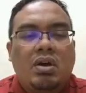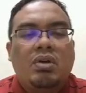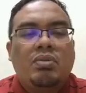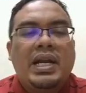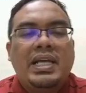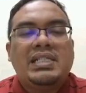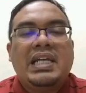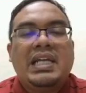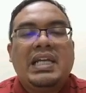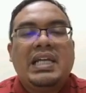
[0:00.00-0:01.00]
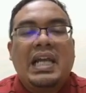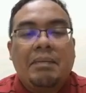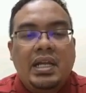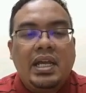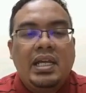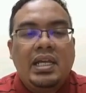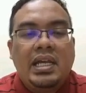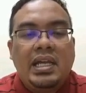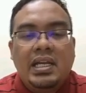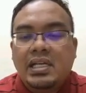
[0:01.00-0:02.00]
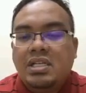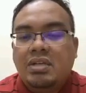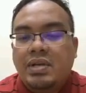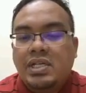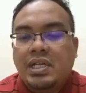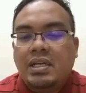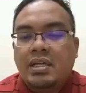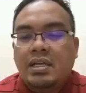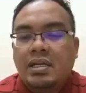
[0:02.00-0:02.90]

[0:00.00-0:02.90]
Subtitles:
on what is happening in the situation.